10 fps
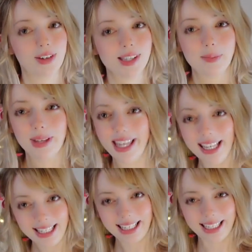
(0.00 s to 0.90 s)
the first
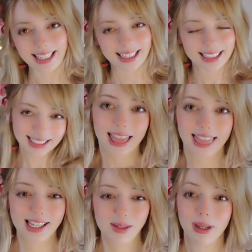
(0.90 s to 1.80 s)
bikini.
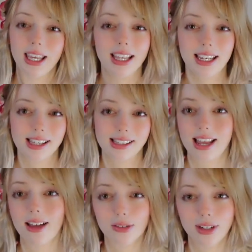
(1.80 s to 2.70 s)
This bikini is
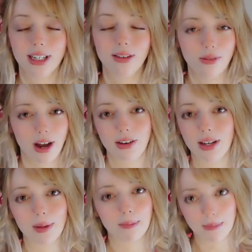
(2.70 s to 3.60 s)
definitely
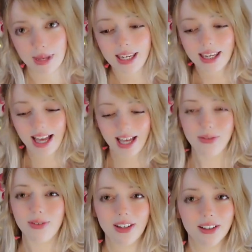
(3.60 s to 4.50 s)
very me, I
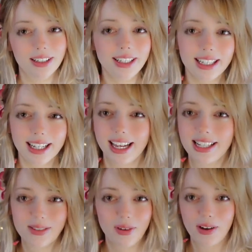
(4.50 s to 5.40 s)
feel.
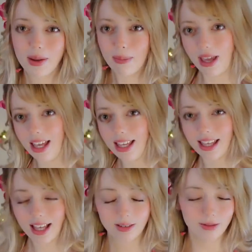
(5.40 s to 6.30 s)
It's very pink
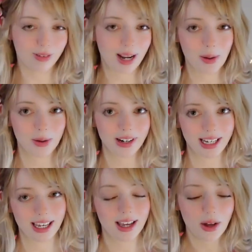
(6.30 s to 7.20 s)
and
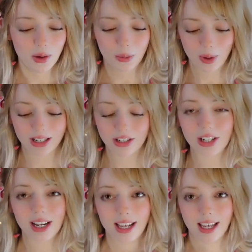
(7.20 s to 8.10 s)
flowery,
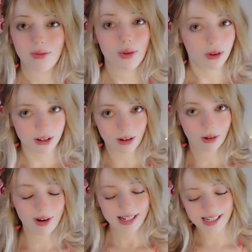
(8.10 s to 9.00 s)
which if you couldn't
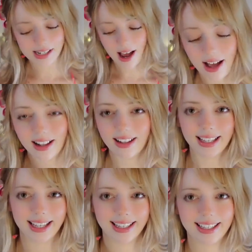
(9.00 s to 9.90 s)
already tell,
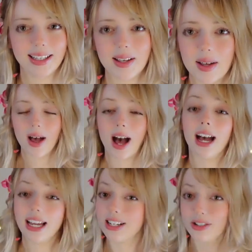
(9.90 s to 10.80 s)

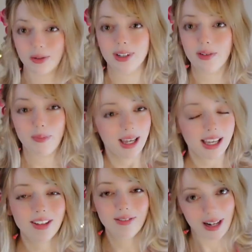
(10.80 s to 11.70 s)
I do love
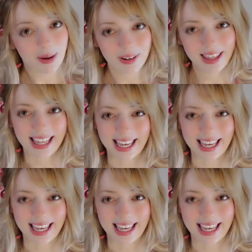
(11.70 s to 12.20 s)
pink and flowery